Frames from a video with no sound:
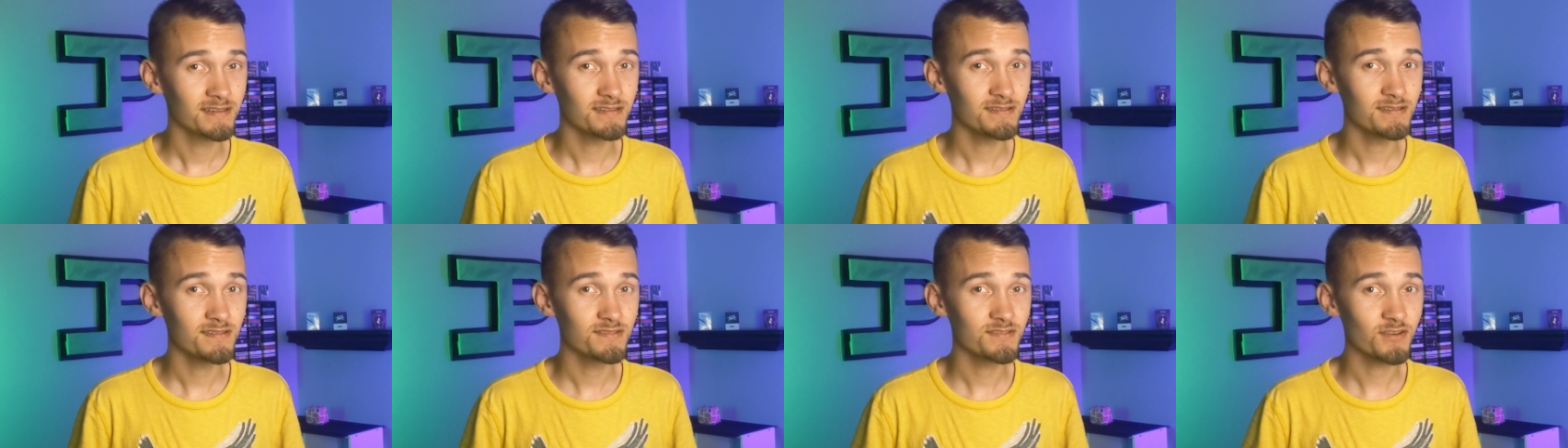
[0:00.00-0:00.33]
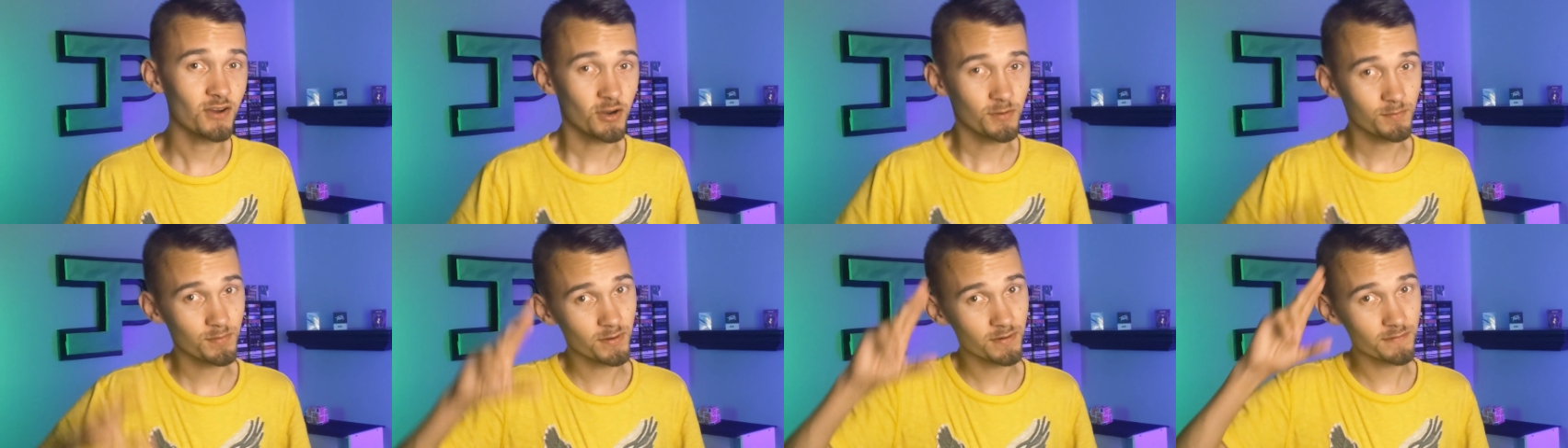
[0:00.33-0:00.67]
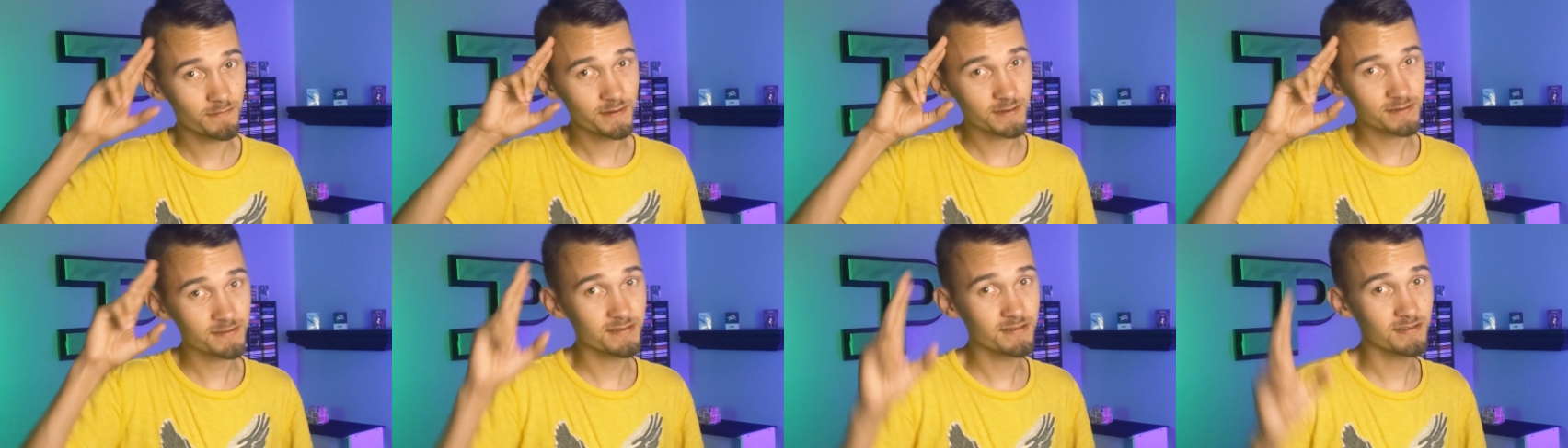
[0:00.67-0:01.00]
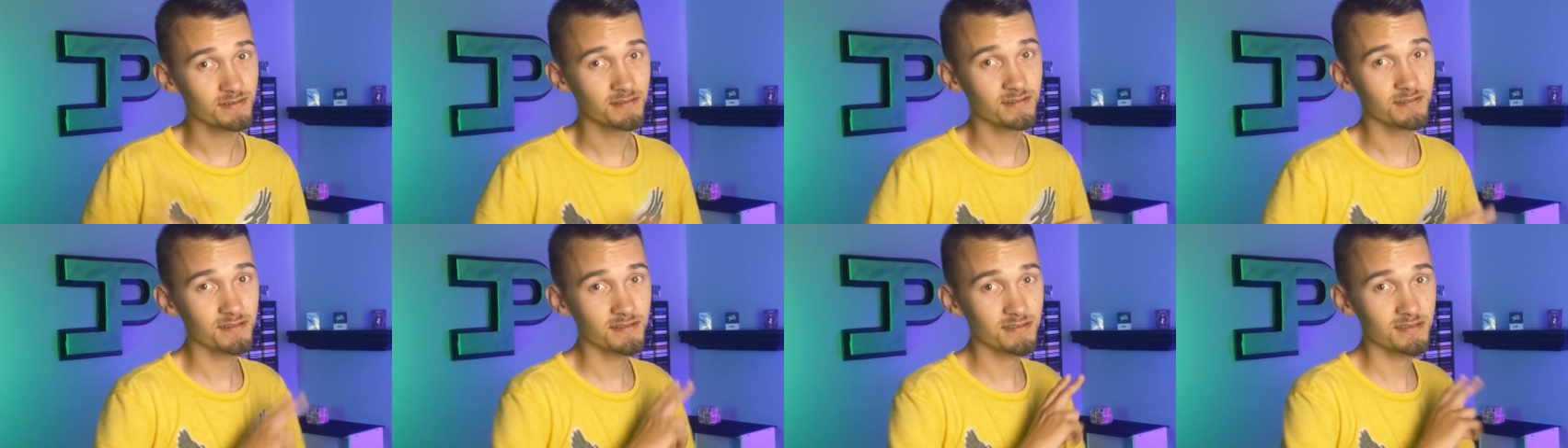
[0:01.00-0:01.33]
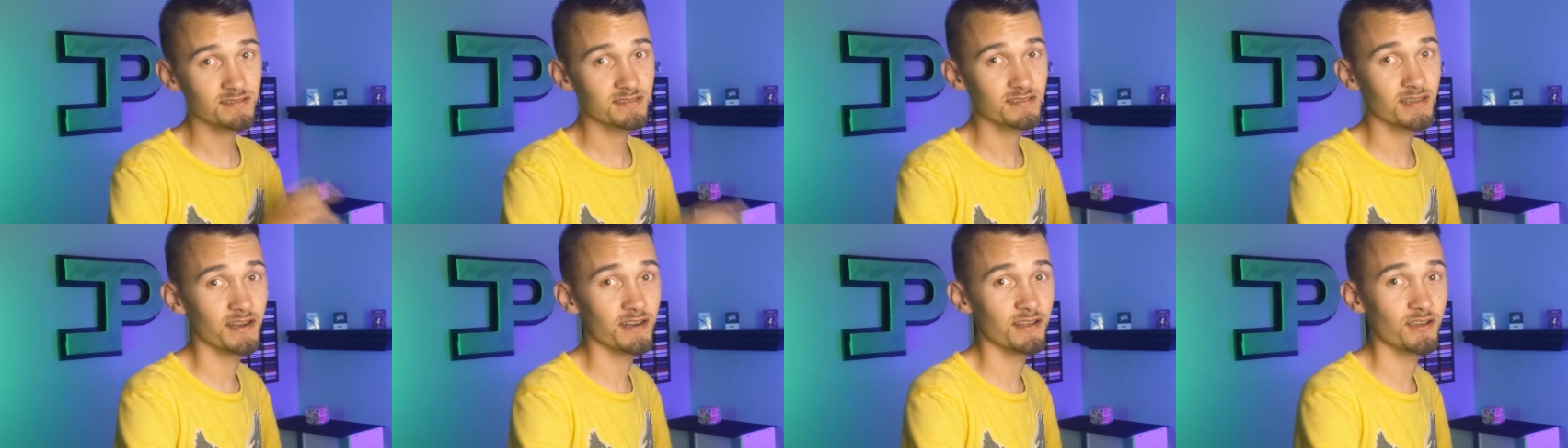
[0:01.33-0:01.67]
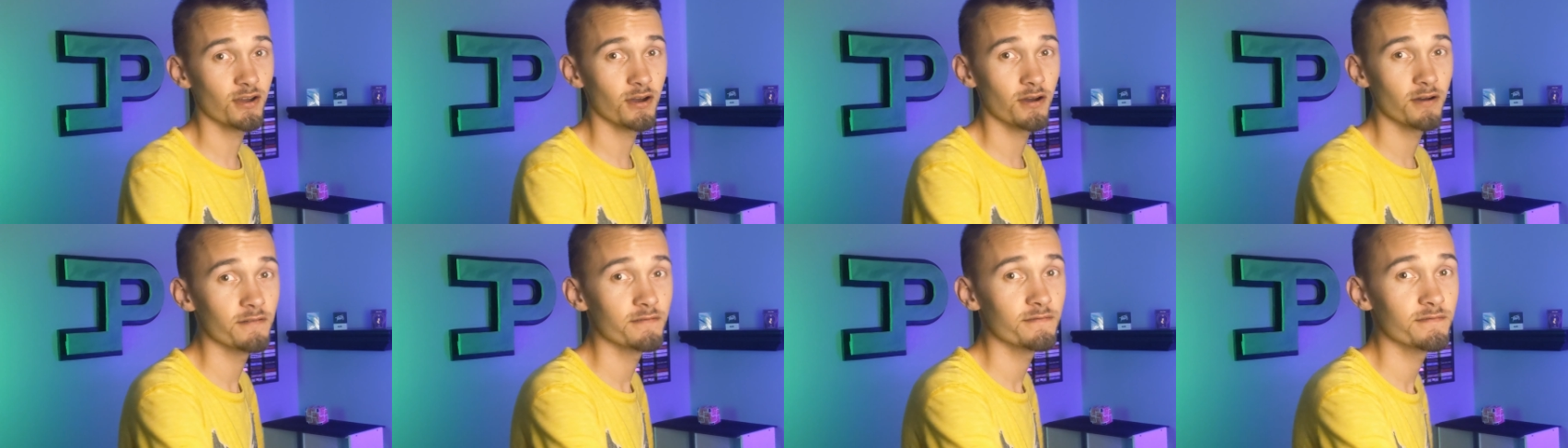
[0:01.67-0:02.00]
This is Card Perfect,
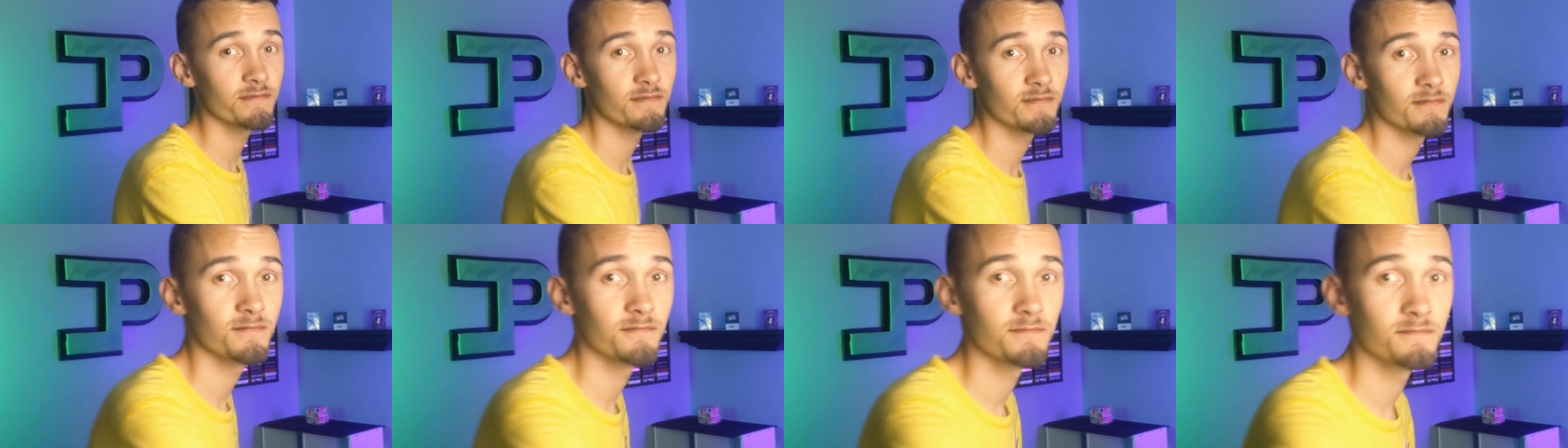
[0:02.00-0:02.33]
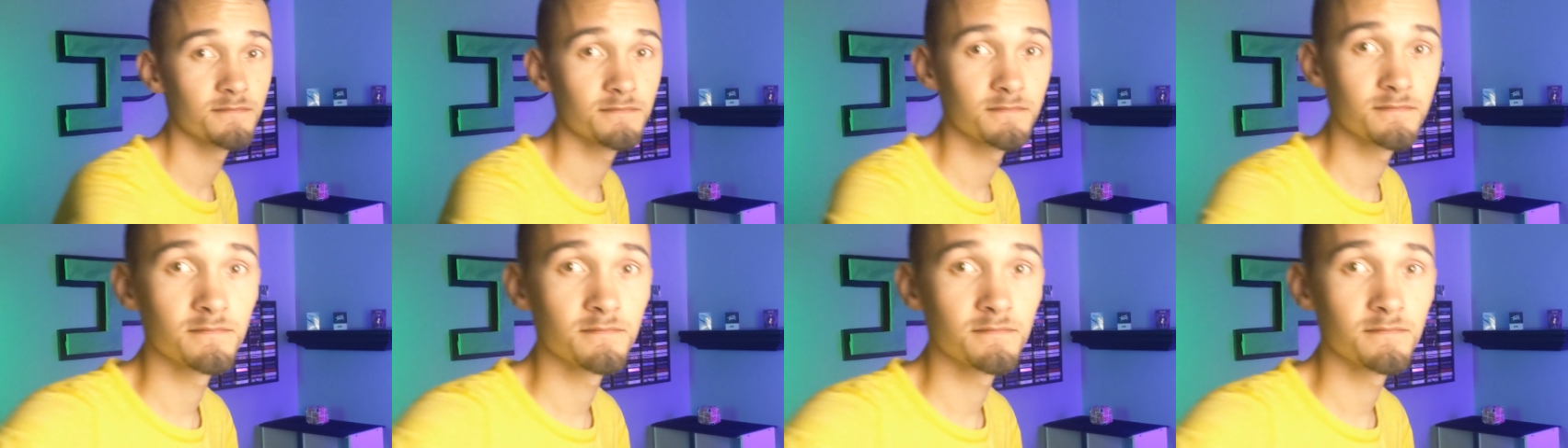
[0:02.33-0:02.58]
signing off.